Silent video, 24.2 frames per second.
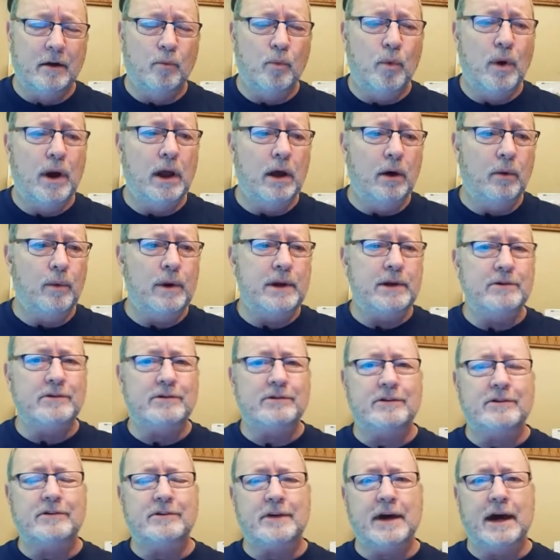Well, we
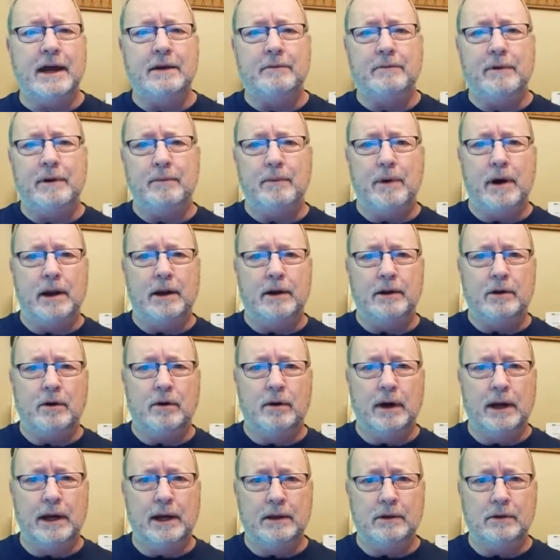just decided we wanted to
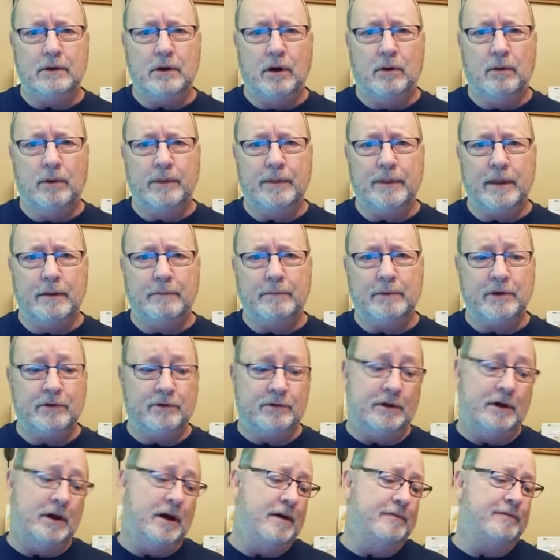go ahead and go with them
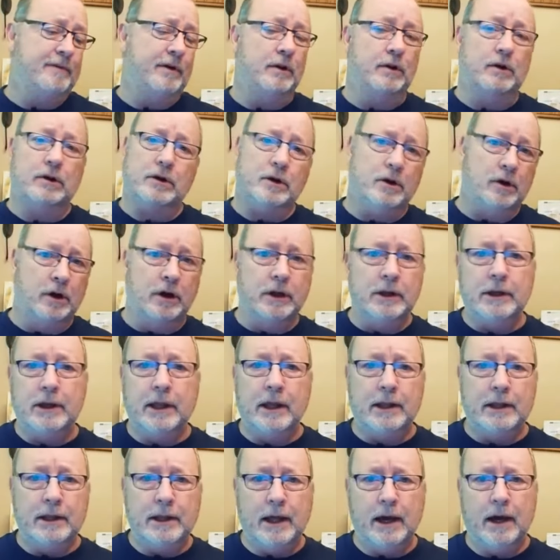because the offer looked good
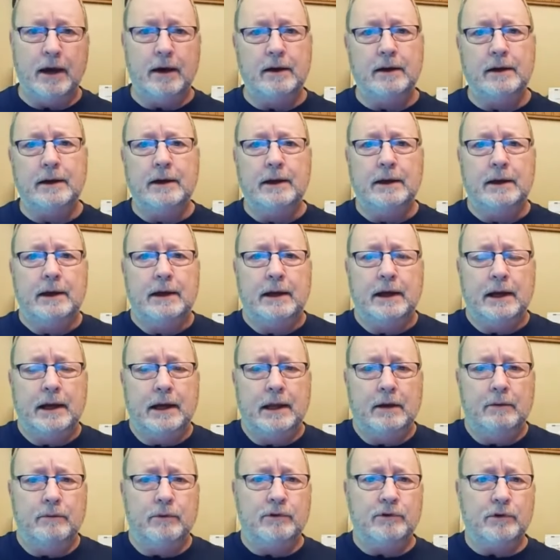and uh,
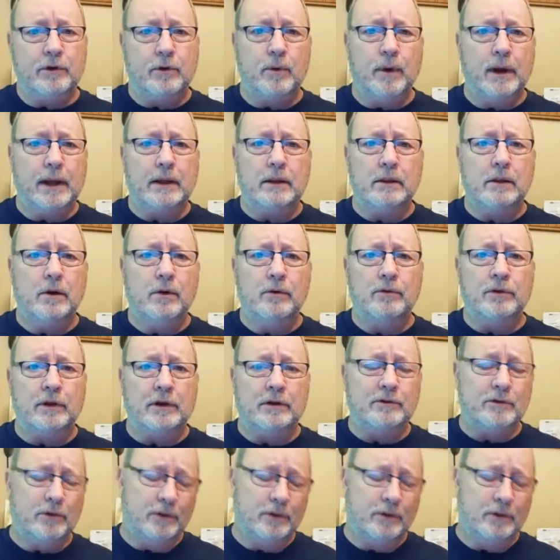and it was a quick closing.